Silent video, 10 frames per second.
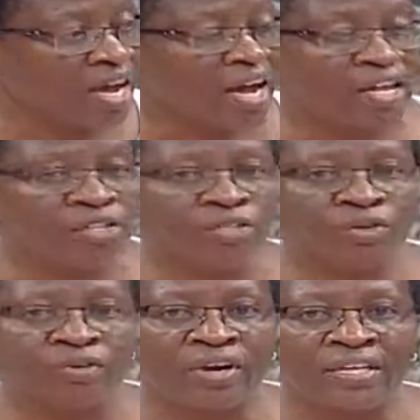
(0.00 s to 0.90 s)
And
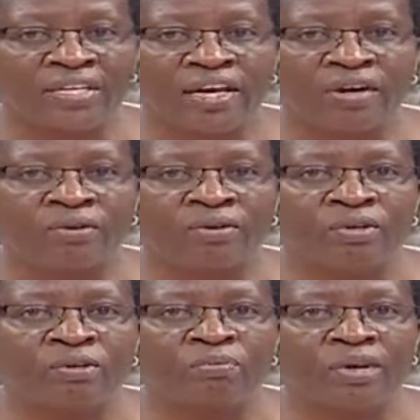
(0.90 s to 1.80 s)
so right now,
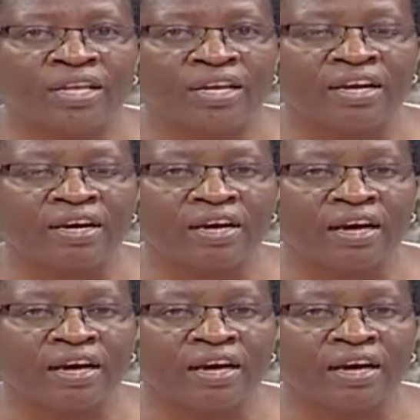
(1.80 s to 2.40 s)
many